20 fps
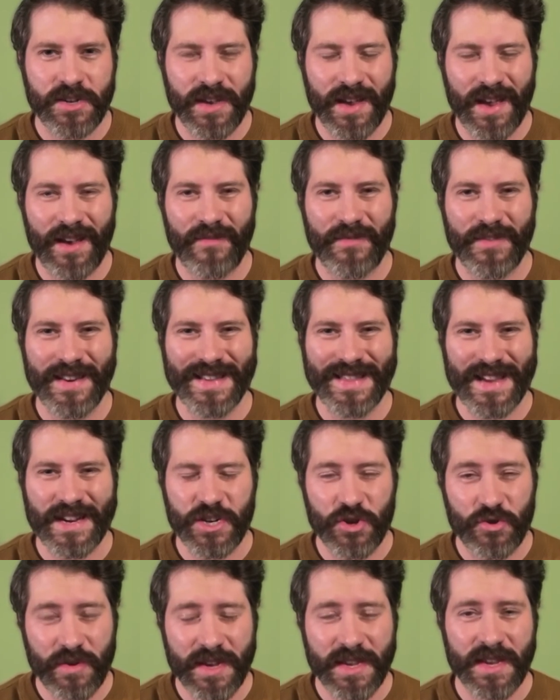we actually have an
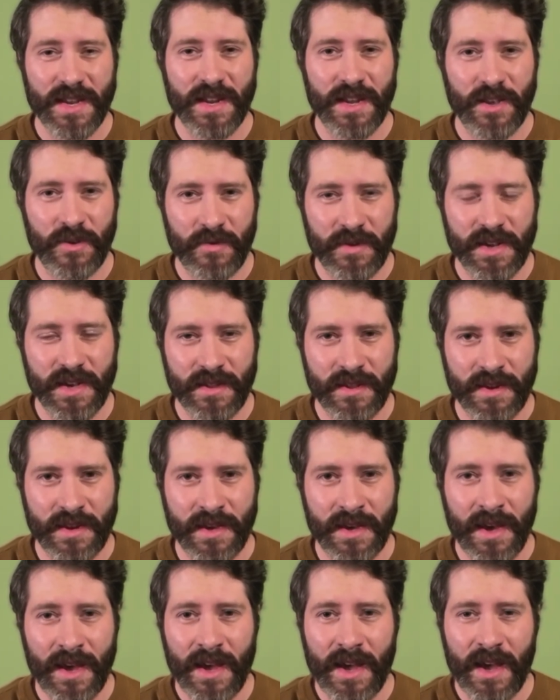electricity
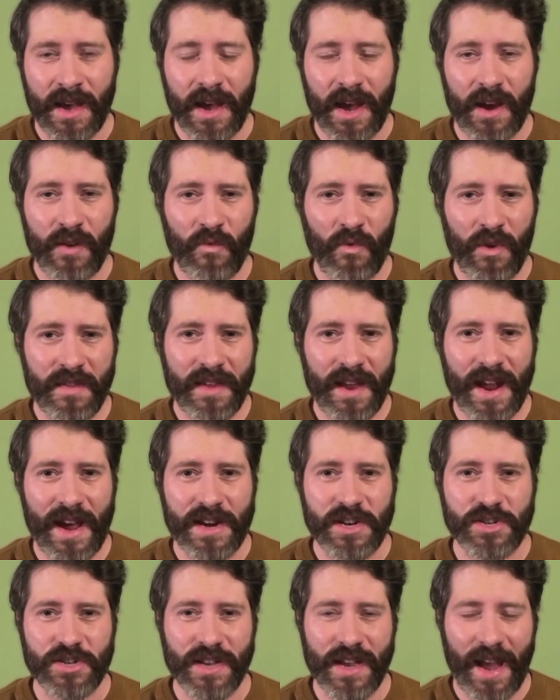utility, and one that
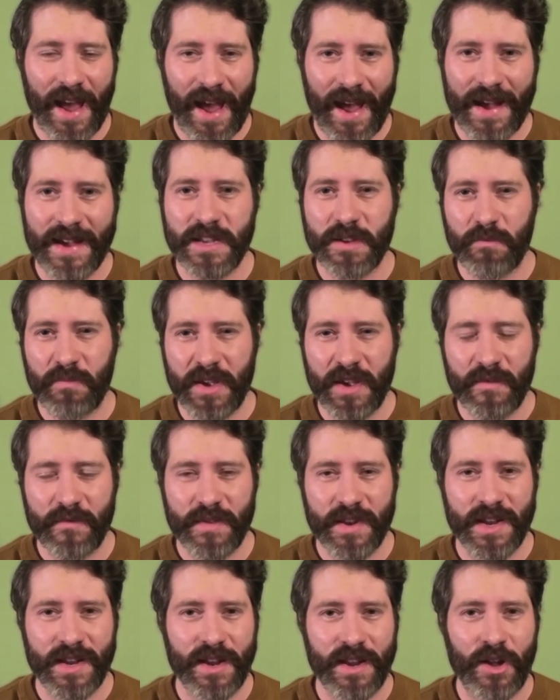actually has
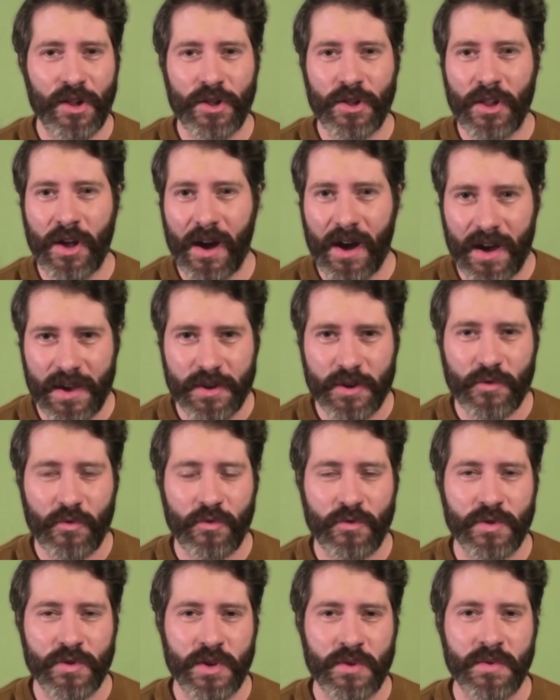pivoted a lot
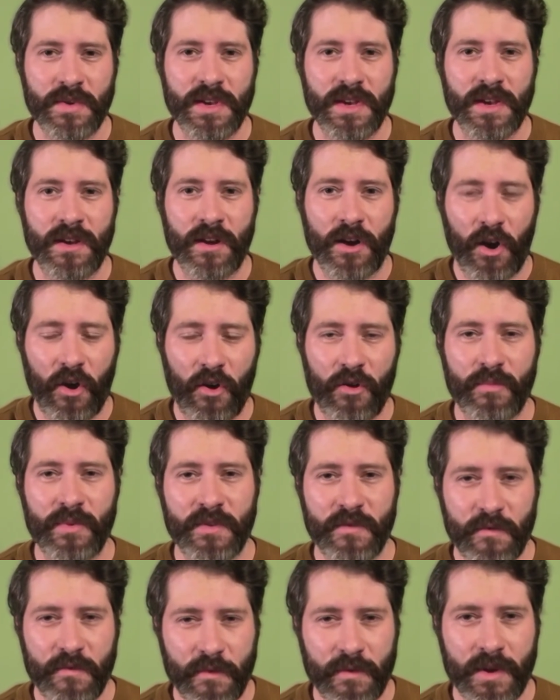towards using
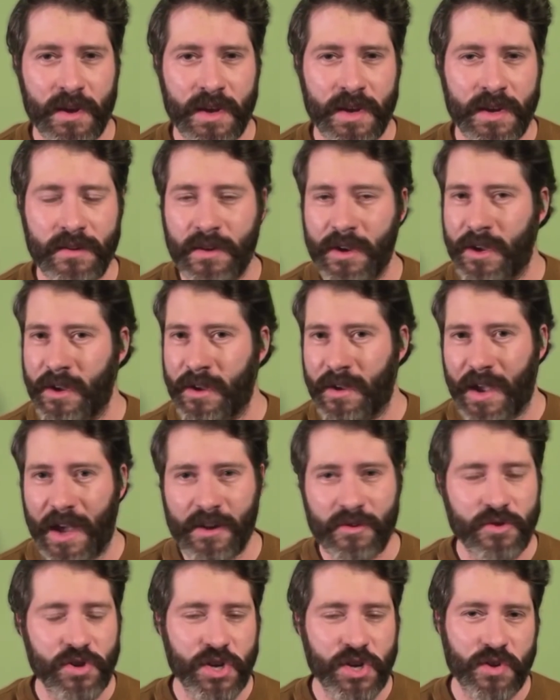carbon-free
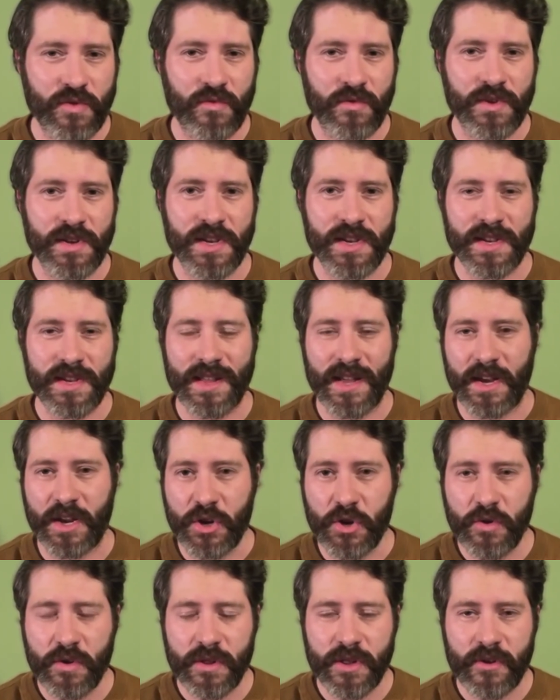energy sources
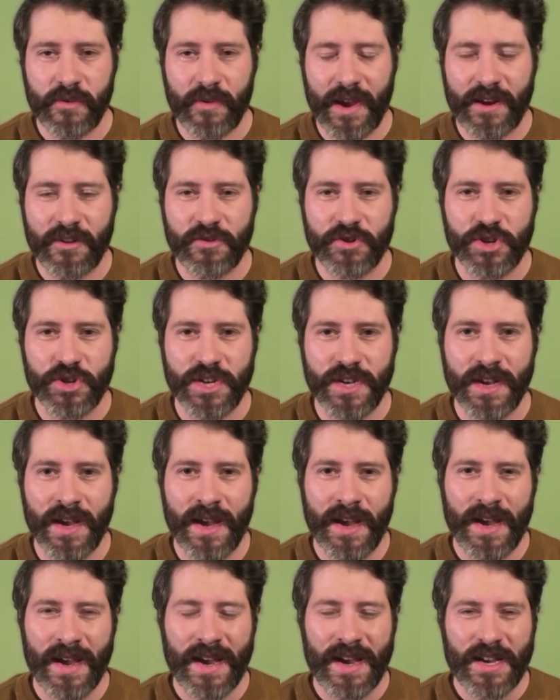like nuclear
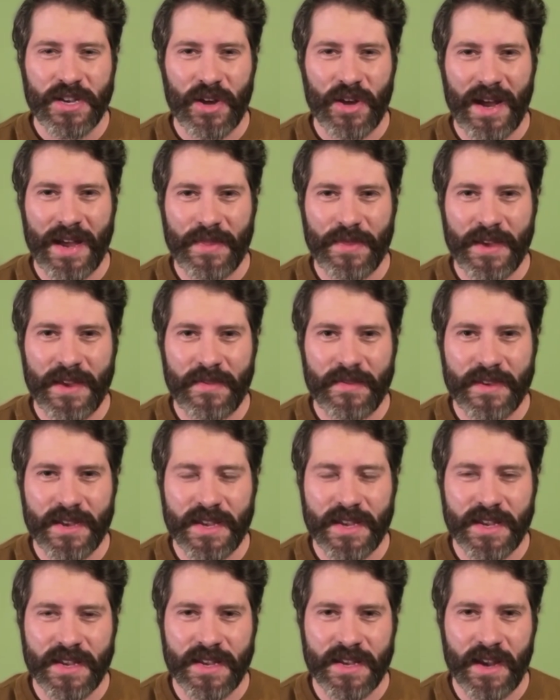energy. So I think
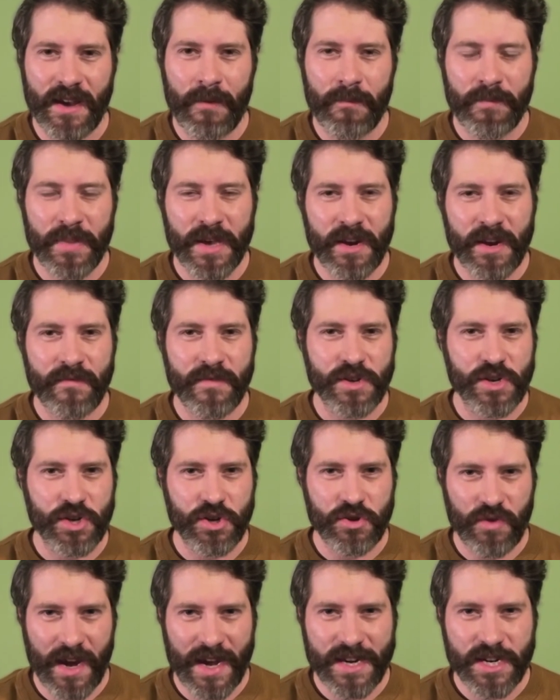this is a bit of a
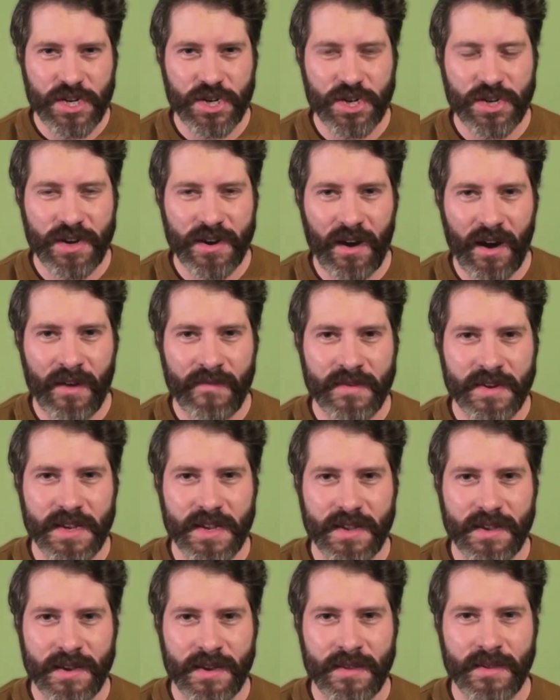stretch.
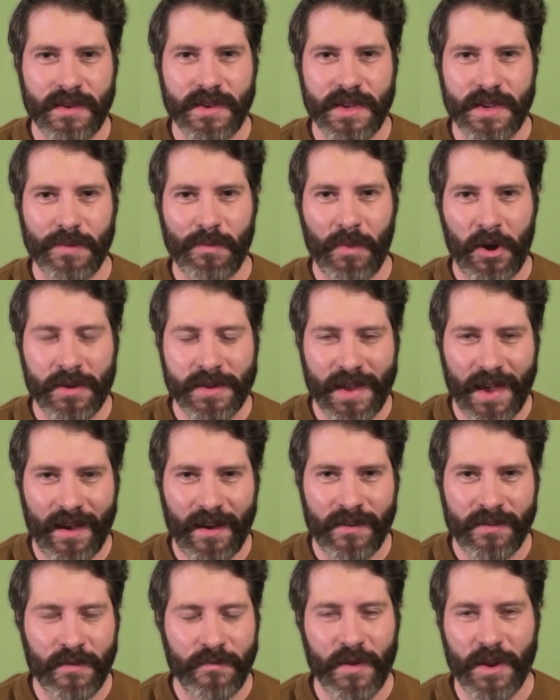Obviously, this small
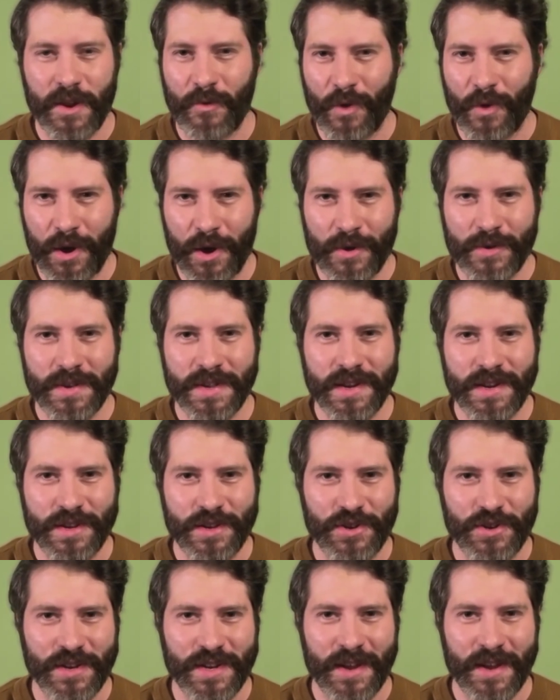town, if anyone knows it,
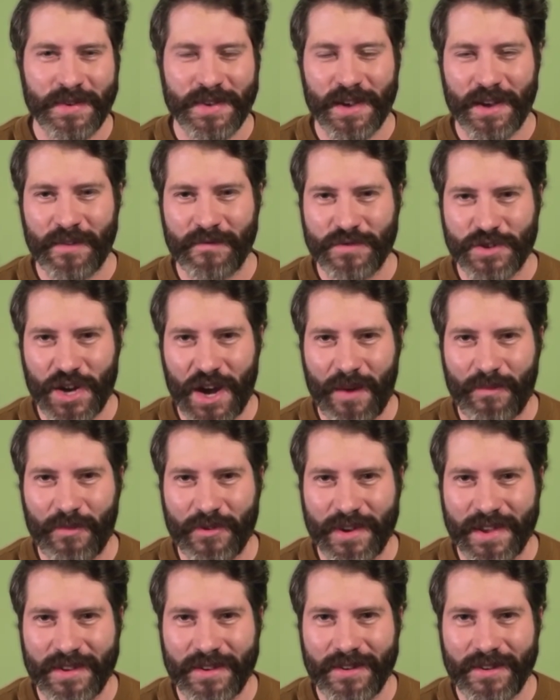is just outside of
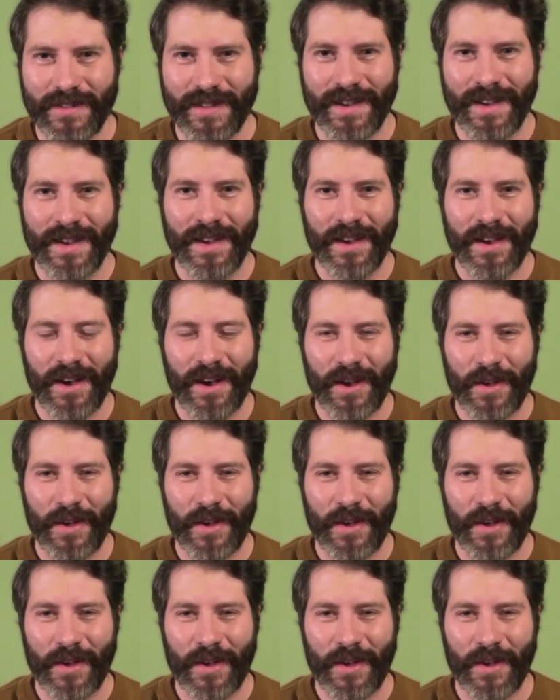Chapel Hill.